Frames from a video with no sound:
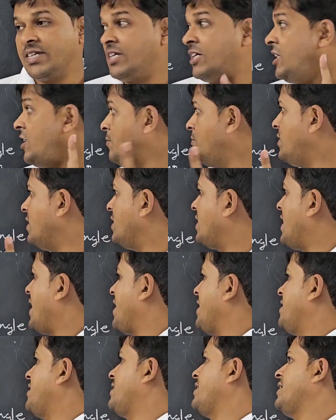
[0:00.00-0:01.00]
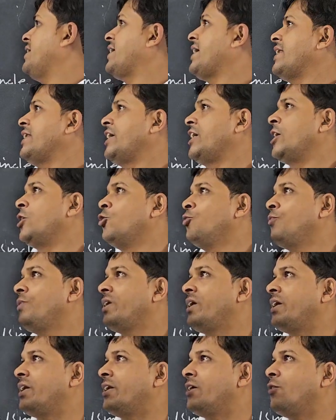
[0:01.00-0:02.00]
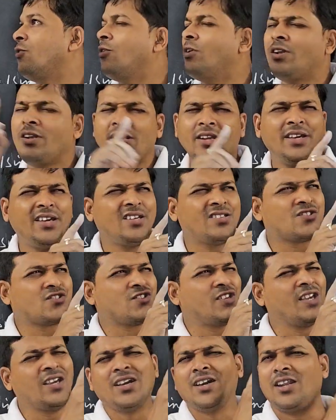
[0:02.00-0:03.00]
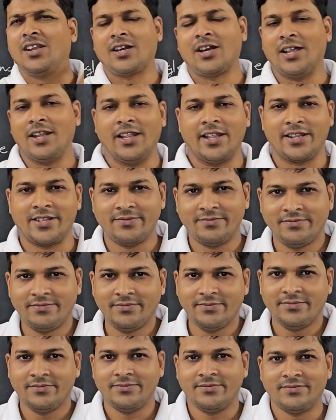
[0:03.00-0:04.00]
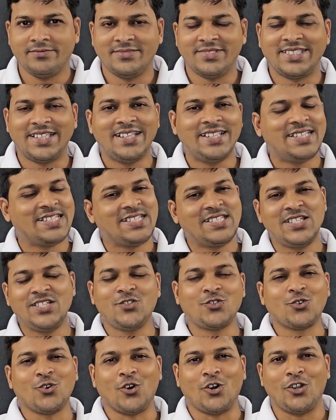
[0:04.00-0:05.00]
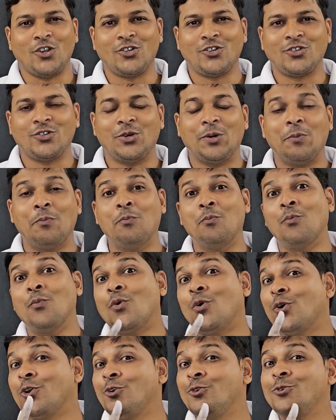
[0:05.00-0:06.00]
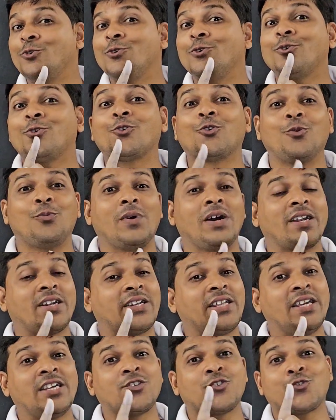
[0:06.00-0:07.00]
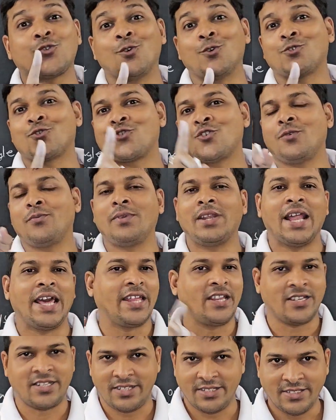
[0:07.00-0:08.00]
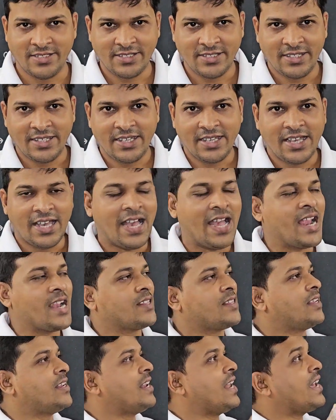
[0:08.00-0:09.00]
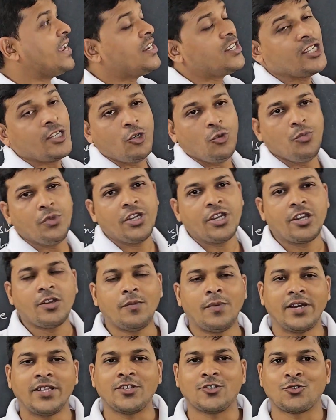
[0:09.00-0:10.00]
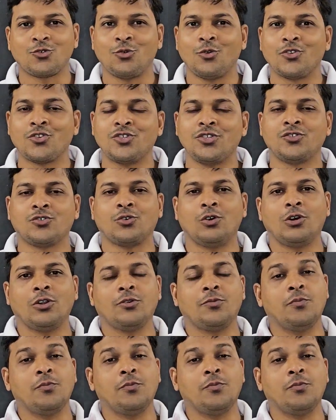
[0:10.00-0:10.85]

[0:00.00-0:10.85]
If the light ray can illuminate only a single color, then this is called monochromatic source of light, and the light illuminated by the source is called